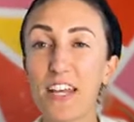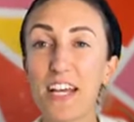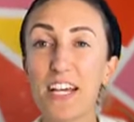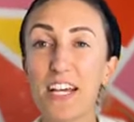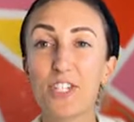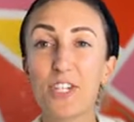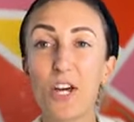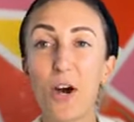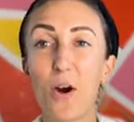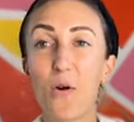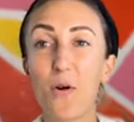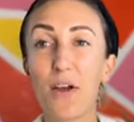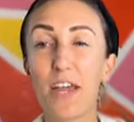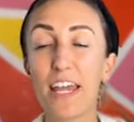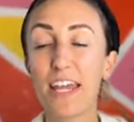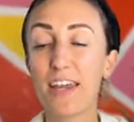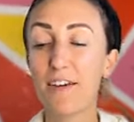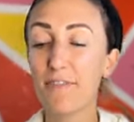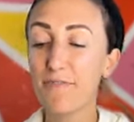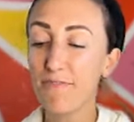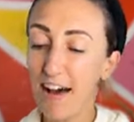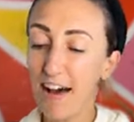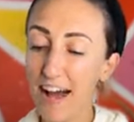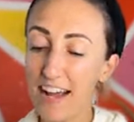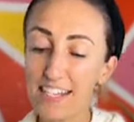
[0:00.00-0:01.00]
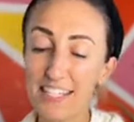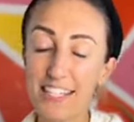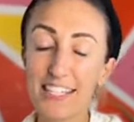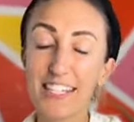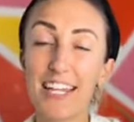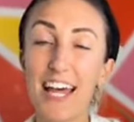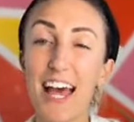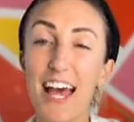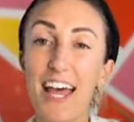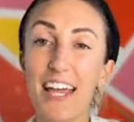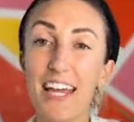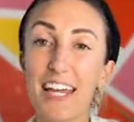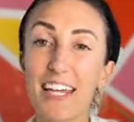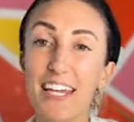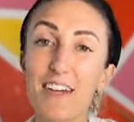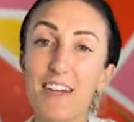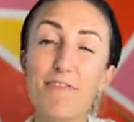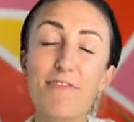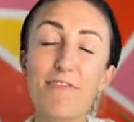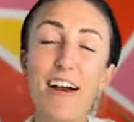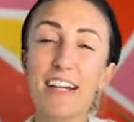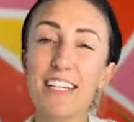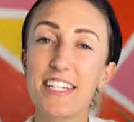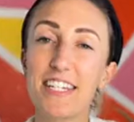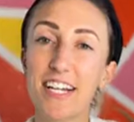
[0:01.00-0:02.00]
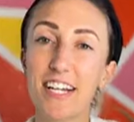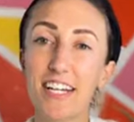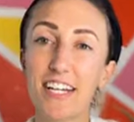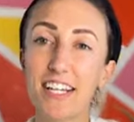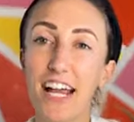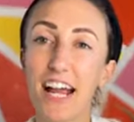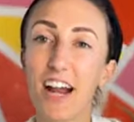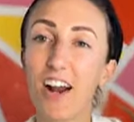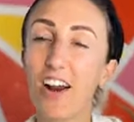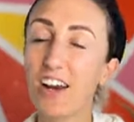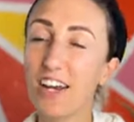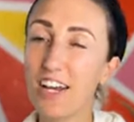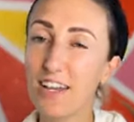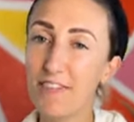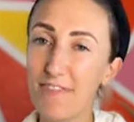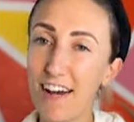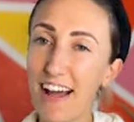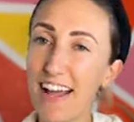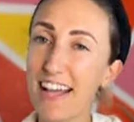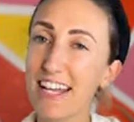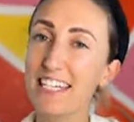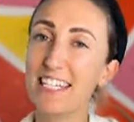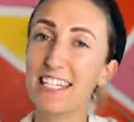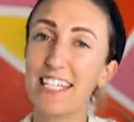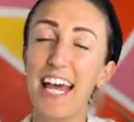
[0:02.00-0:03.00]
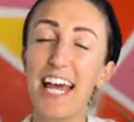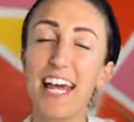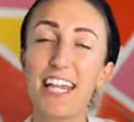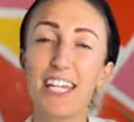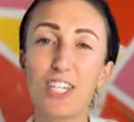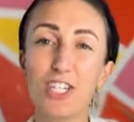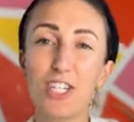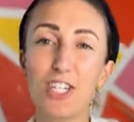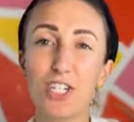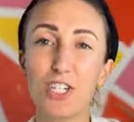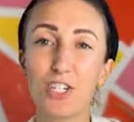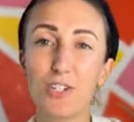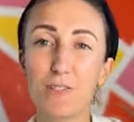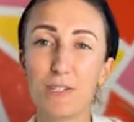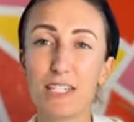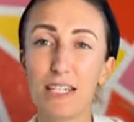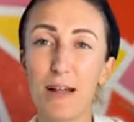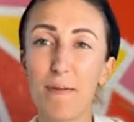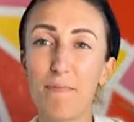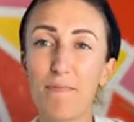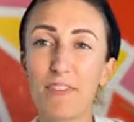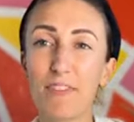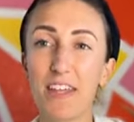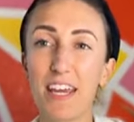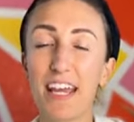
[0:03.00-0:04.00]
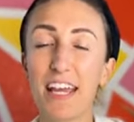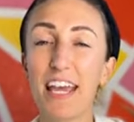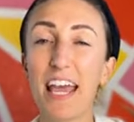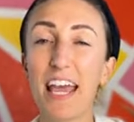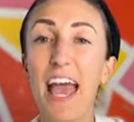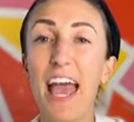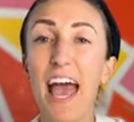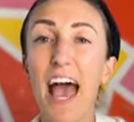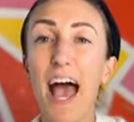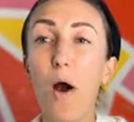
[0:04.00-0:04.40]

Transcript: So if I say and if I declare and if I intend to do something,